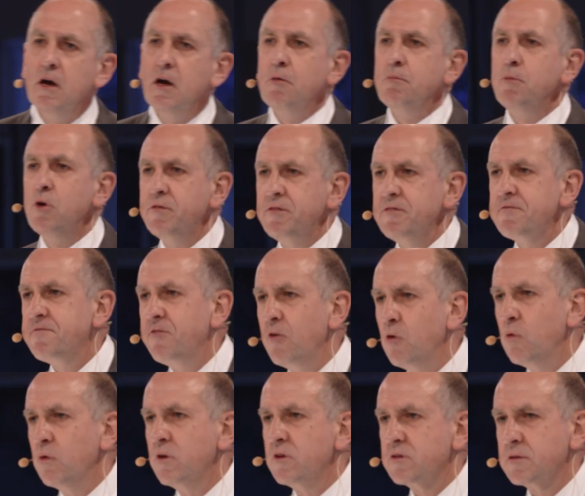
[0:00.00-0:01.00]
Moving
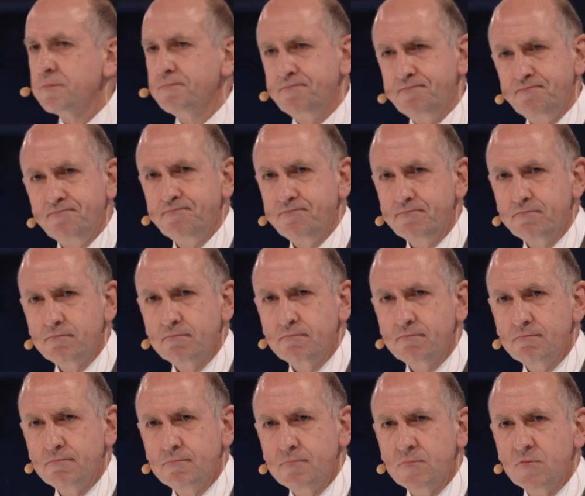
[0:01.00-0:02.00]
forward,
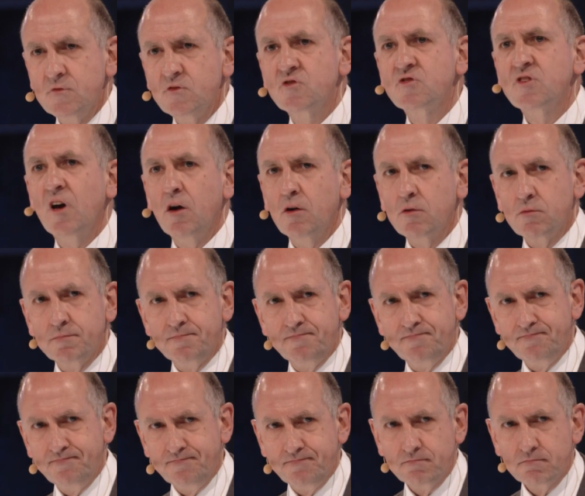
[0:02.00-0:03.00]
so
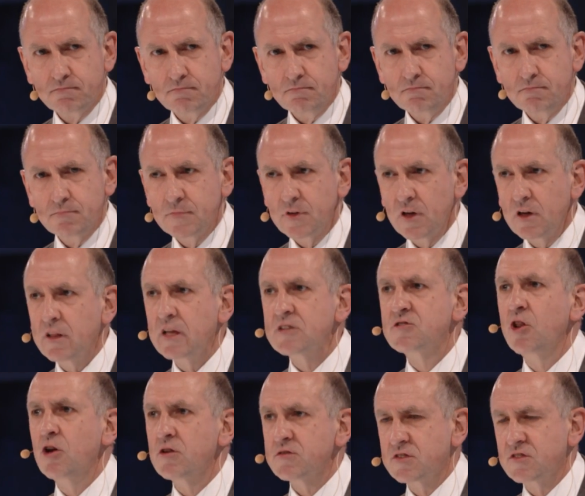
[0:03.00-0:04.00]
there's
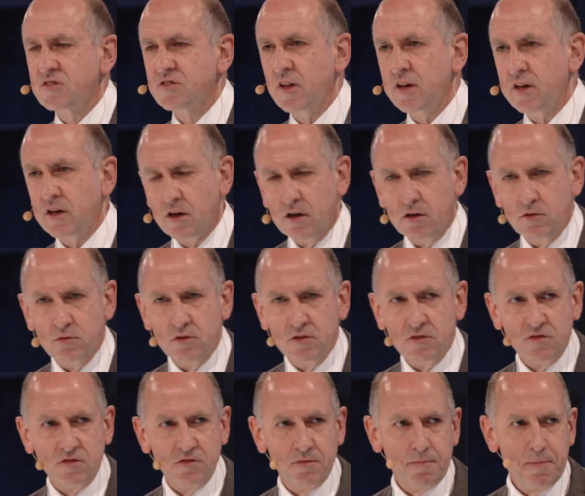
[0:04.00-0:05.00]
lots of stakeholders,
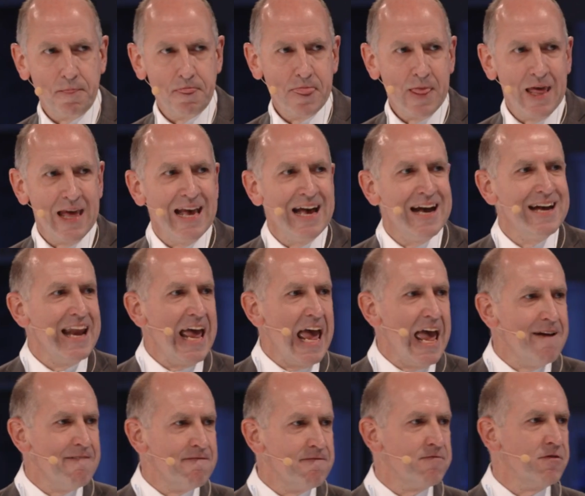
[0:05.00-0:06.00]
and
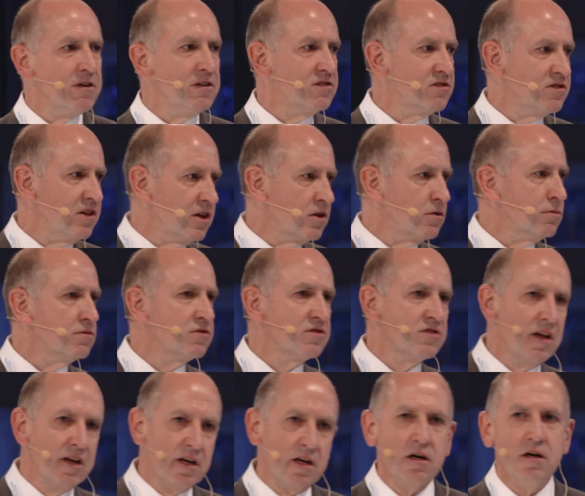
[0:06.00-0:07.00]
every single
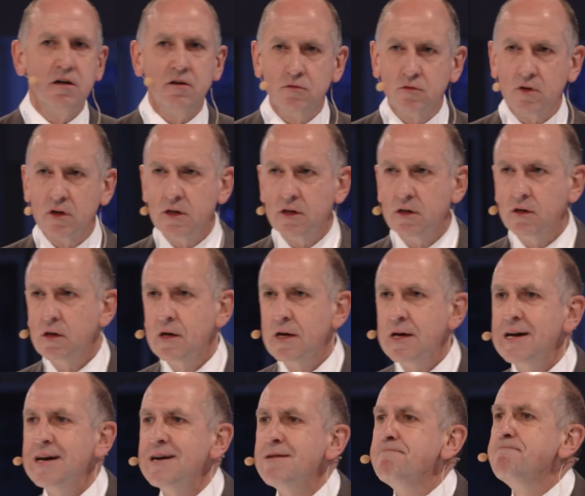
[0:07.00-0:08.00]
stakeholder
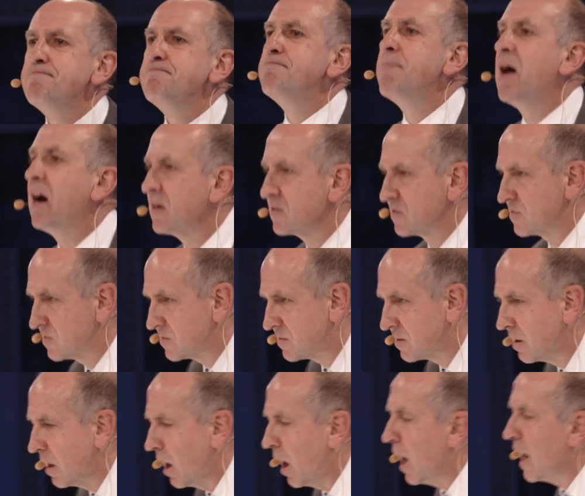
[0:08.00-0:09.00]
must,
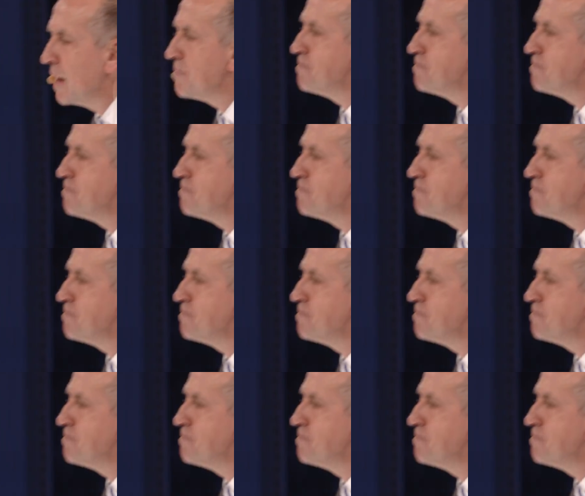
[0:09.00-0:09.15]
I